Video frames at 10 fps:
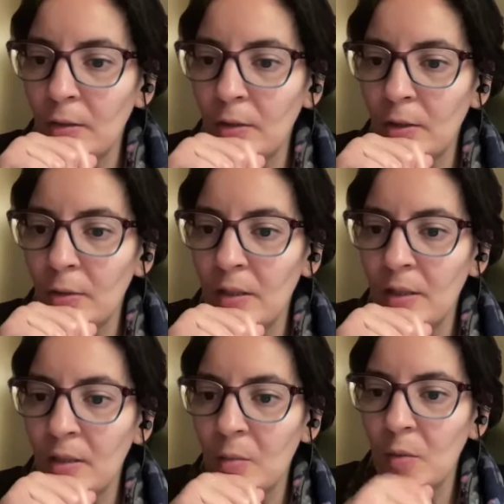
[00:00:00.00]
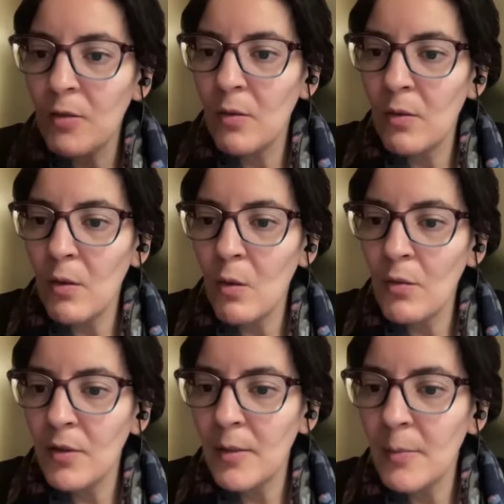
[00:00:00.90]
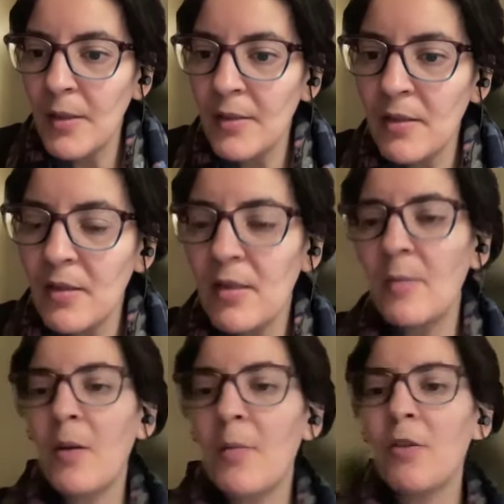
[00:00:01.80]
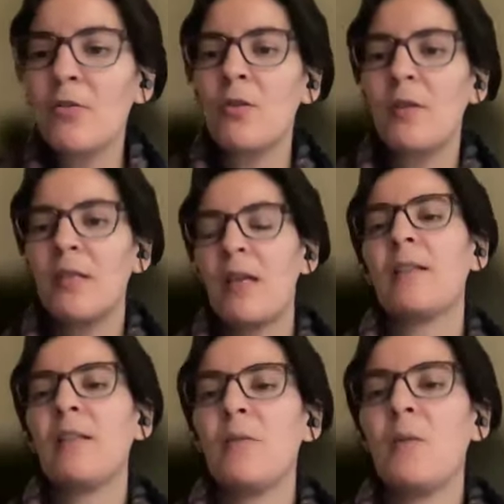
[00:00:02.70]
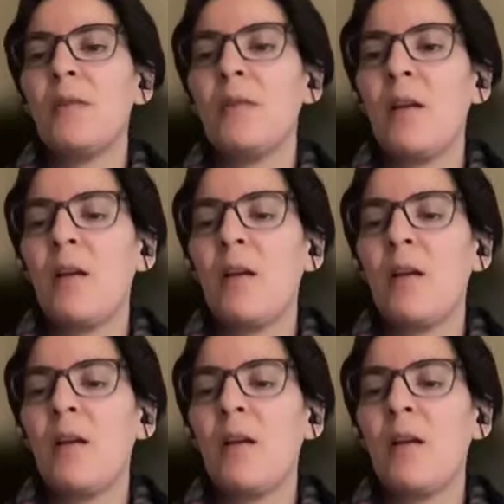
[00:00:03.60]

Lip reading: to decrease its mineral over dependency, I'm not sure exactly what.